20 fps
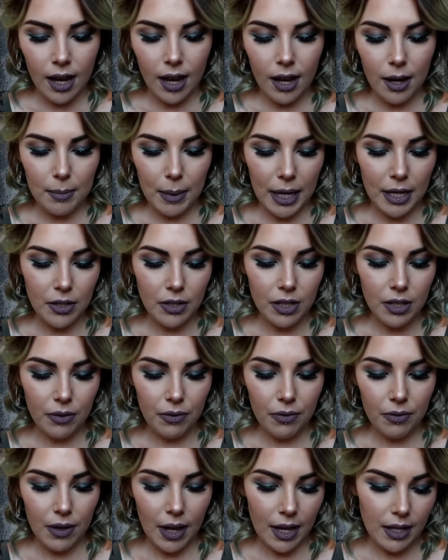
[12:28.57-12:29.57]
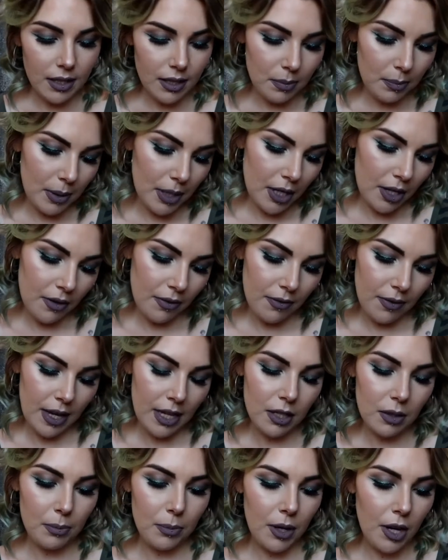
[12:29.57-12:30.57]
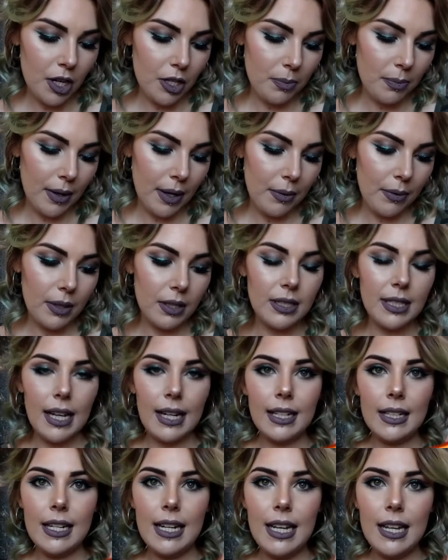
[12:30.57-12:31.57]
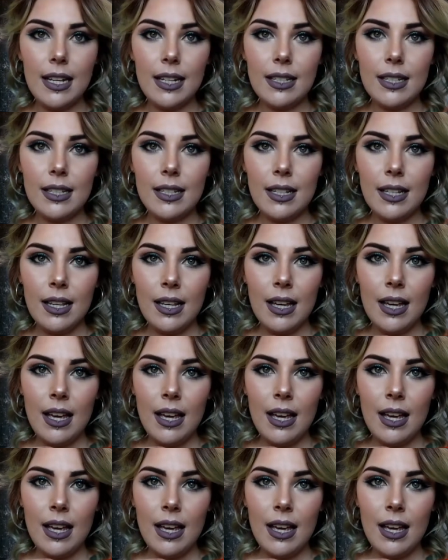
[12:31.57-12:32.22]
I use the Expert Face Brush by Real Techniques,